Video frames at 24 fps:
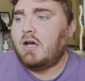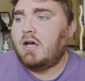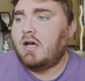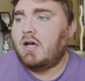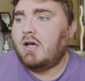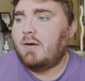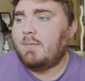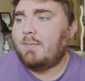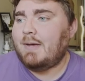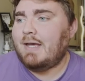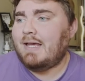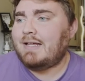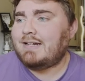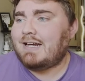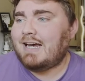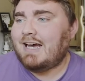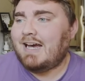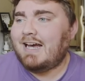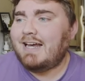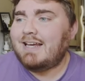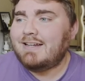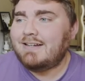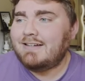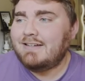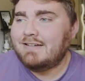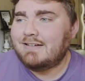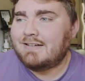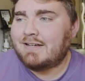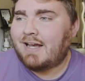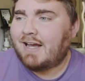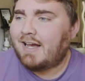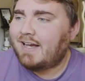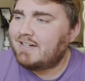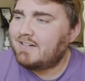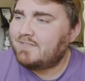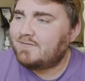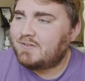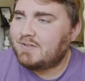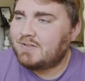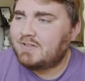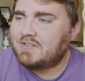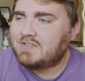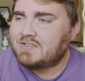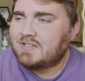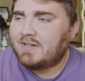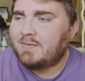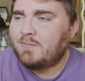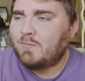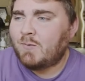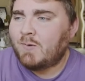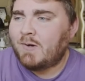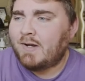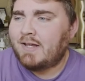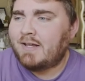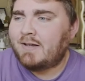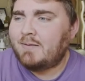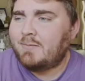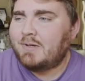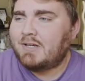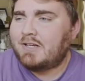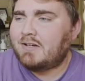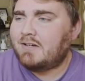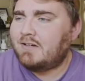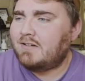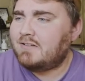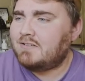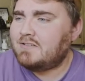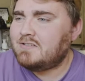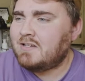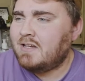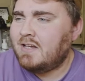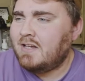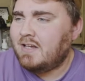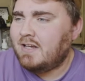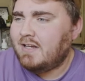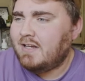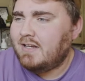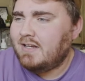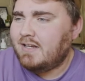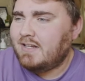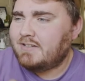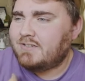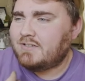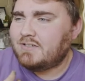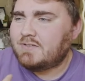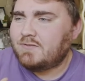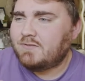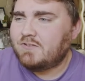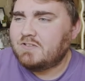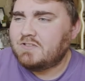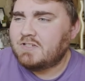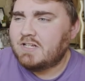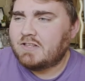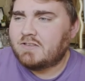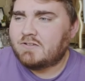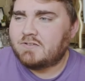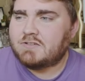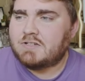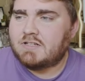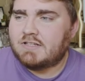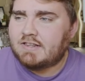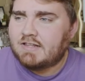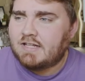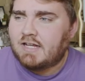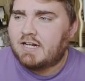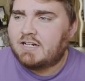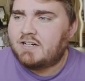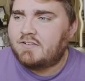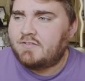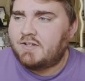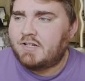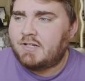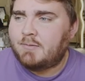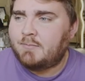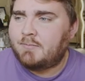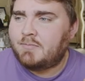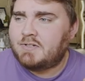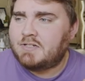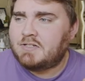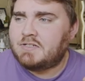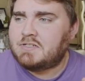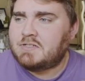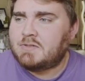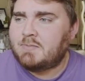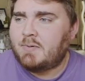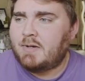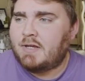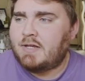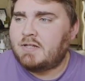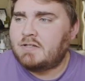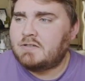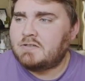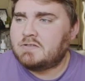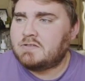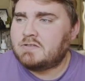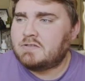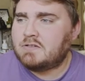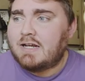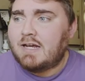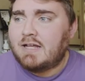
Um, and I kind of feel the same way because it just feels like there's a lot of empty space.